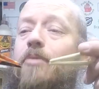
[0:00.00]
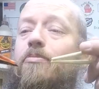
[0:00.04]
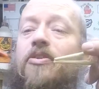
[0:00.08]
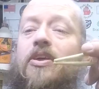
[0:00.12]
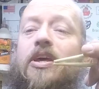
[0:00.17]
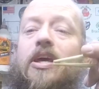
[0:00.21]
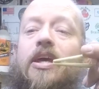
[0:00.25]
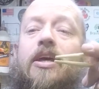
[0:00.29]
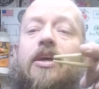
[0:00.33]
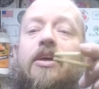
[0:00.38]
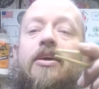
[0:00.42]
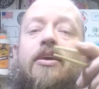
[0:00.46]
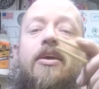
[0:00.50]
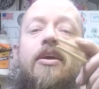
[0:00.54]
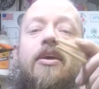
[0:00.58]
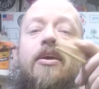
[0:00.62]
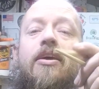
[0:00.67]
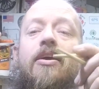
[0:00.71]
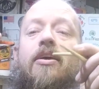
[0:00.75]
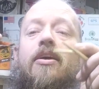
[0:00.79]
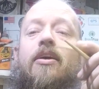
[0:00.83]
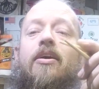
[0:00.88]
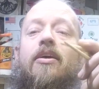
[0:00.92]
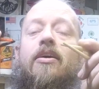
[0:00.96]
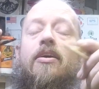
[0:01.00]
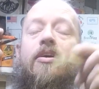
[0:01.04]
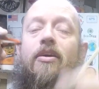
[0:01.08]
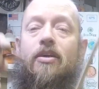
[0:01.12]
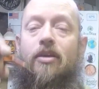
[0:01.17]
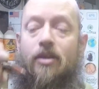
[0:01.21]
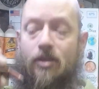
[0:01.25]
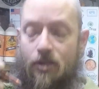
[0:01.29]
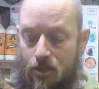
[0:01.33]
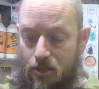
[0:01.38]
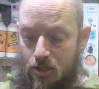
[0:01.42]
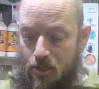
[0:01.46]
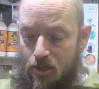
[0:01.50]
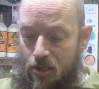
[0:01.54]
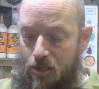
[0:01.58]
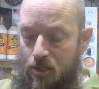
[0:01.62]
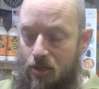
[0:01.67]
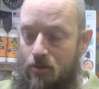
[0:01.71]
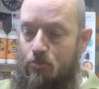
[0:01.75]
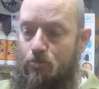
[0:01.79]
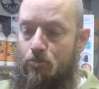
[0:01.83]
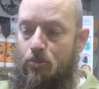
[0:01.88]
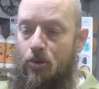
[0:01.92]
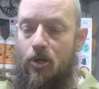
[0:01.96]
thing,
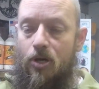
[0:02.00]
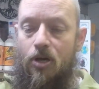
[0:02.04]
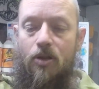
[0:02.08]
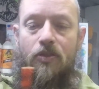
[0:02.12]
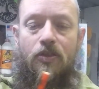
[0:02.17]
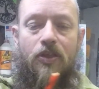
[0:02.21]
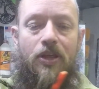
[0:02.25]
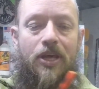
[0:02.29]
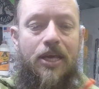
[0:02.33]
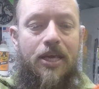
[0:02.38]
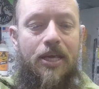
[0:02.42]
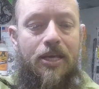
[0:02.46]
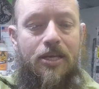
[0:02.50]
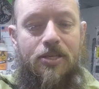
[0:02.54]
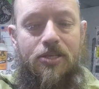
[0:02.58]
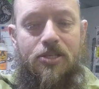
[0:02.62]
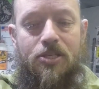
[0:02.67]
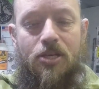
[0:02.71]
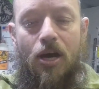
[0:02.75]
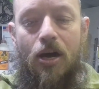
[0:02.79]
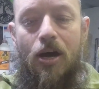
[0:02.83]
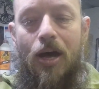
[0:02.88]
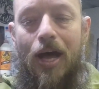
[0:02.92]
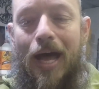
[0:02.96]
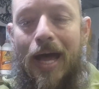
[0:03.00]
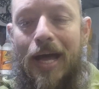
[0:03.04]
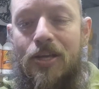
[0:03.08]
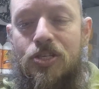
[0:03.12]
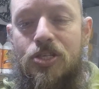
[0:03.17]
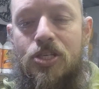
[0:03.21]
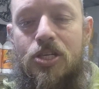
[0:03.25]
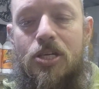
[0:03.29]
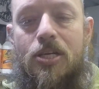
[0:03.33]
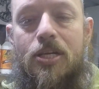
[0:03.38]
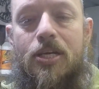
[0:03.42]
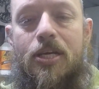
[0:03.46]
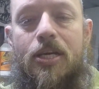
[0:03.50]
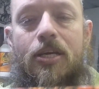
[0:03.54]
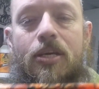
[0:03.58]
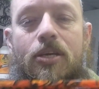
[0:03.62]
but these are actually